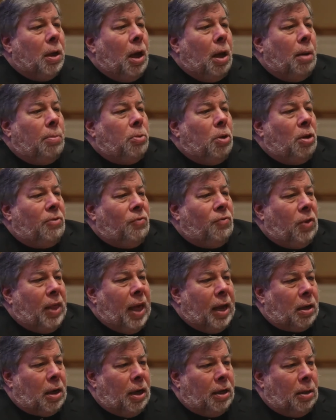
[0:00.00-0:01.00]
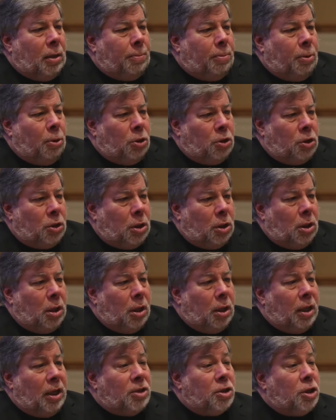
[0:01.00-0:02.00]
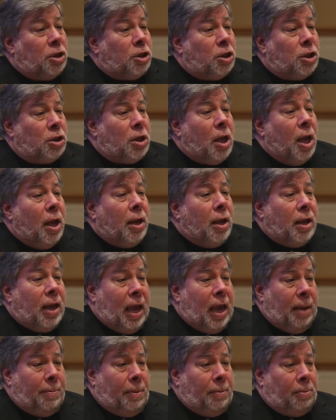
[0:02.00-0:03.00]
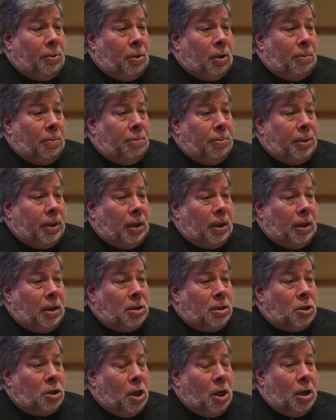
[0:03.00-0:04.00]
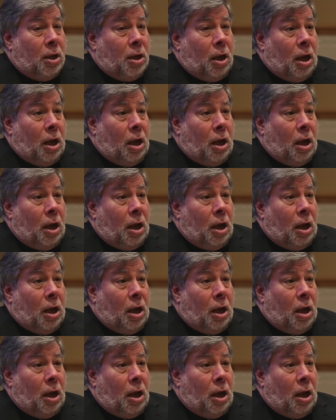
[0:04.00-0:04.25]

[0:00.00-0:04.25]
Um, look for that kind of person that isn't just capable, but is